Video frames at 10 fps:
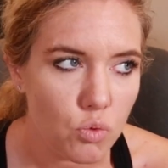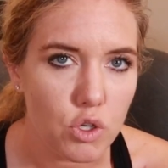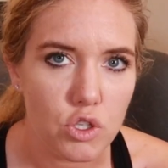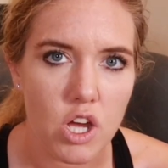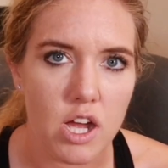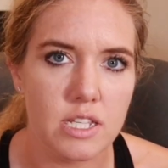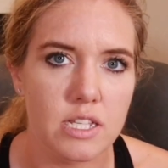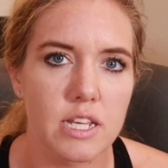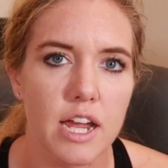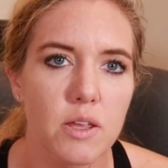through your dog's
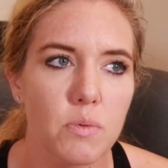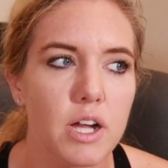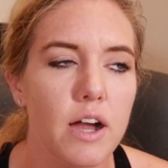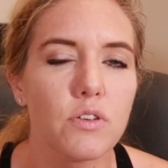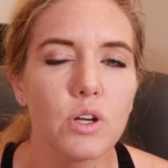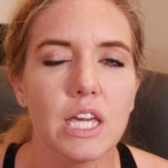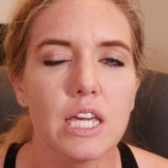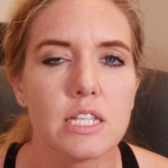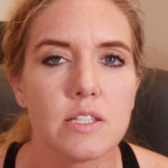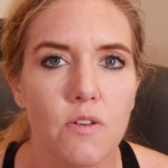anxiety recovery
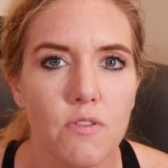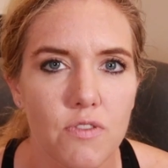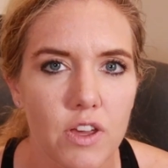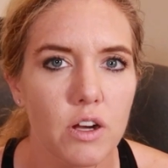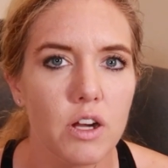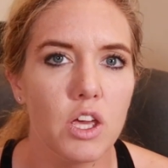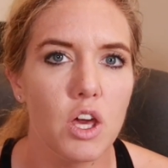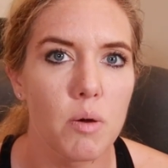is a very